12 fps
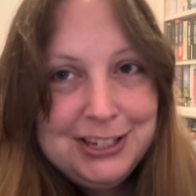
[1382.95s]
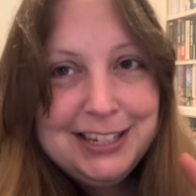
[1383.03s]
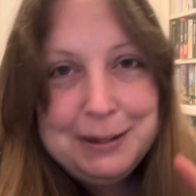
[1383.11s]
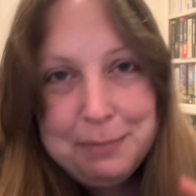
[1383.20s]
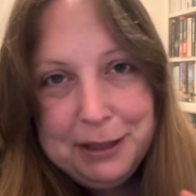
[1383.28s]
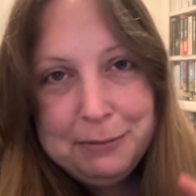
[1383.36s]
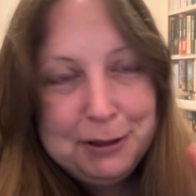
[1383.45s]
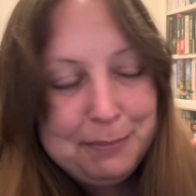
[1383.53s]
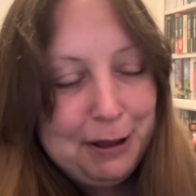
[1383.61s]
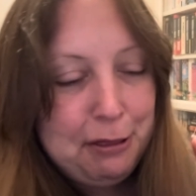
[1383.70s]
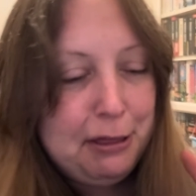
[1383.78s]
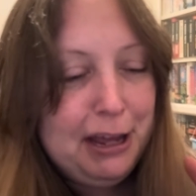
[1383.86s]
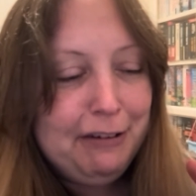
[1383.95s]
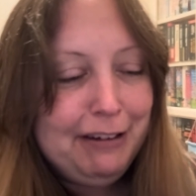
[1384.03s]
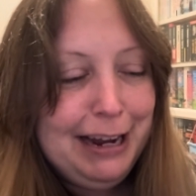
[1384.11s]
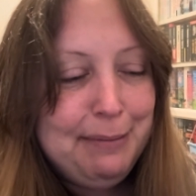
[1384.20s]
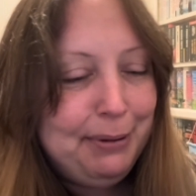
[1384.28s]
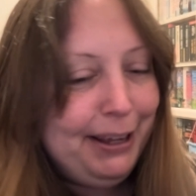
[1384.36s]
something with my
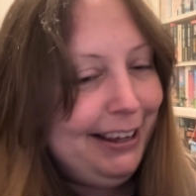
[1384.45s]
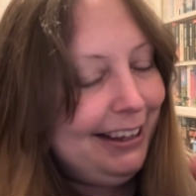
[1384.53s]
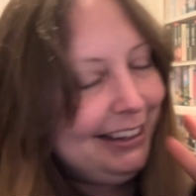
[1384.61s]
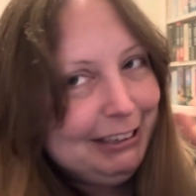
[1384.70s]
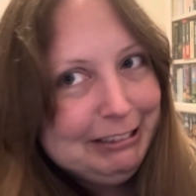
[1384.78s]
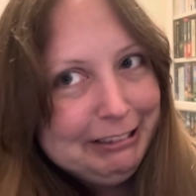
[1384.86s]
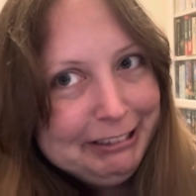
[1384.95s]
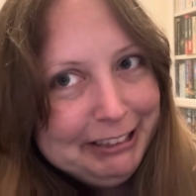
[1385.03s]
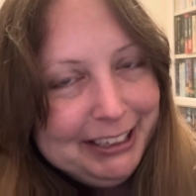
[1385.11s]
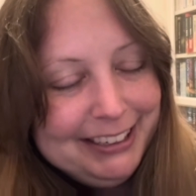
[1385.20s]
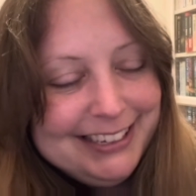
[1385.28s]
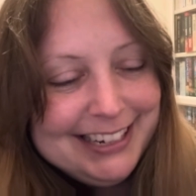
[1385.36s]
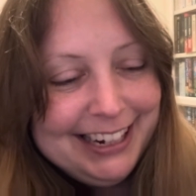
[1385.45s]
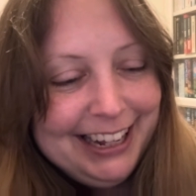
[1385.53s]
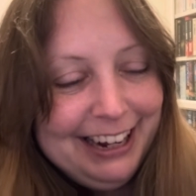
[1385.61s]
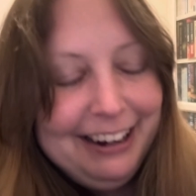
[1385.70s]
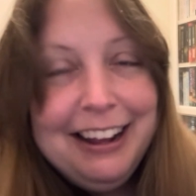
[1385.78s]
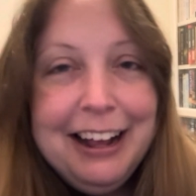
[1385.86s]
theory, but don't
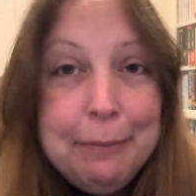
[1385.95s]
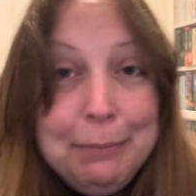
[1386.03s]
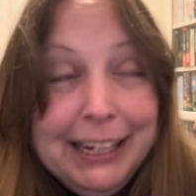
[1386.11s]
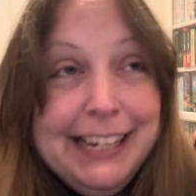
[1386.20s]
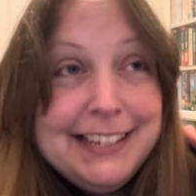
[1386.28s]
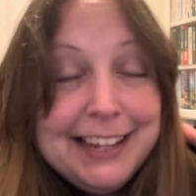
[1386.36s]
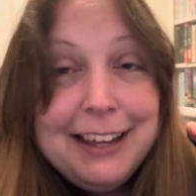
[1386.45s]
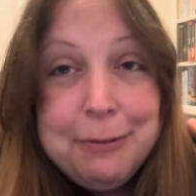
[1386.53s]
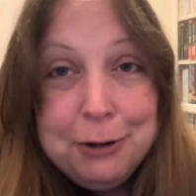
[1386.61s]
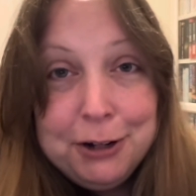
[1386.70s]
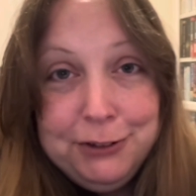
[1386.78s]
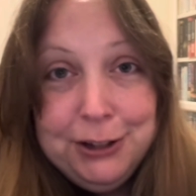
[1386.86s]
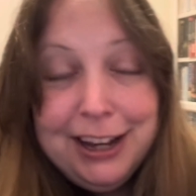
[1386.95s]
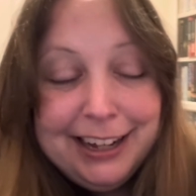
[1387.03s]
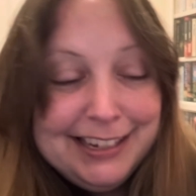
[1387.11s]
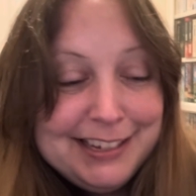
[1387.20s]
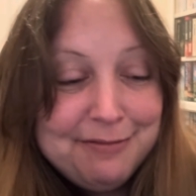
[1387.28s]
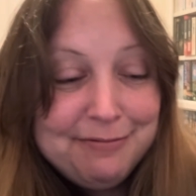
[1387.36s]
know. Please, can one of you
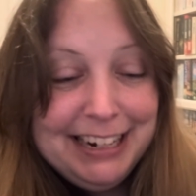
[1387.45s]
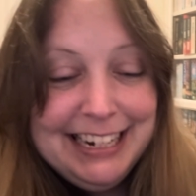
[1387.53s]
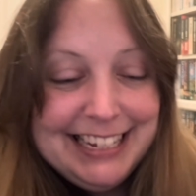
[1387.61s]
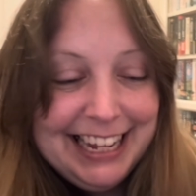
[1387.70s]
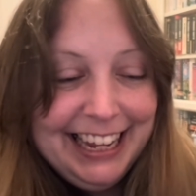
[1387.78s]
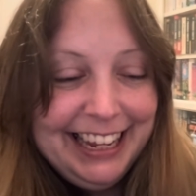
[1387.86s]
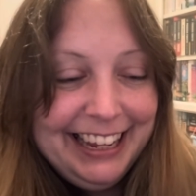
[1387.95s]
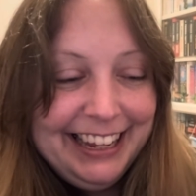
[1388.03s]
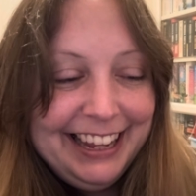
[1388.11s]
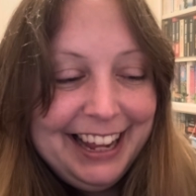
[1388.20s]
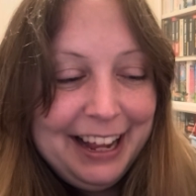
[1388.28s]
guys read it?